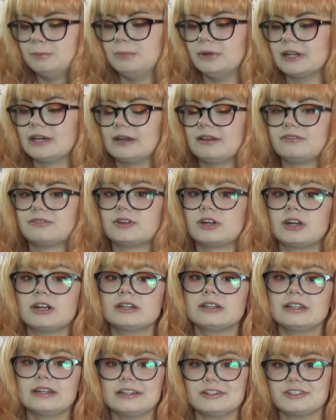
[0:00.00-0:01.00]
But I have
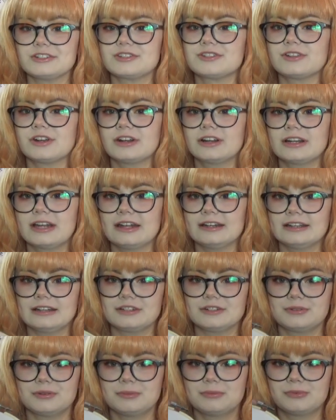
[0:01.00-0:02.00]
currently just started getting
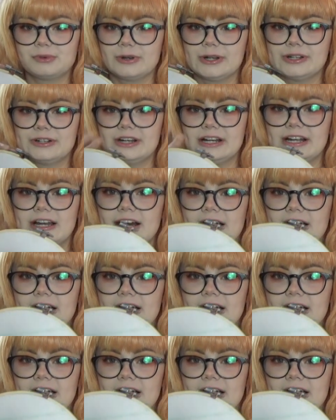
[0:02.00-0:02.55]
into embroidery.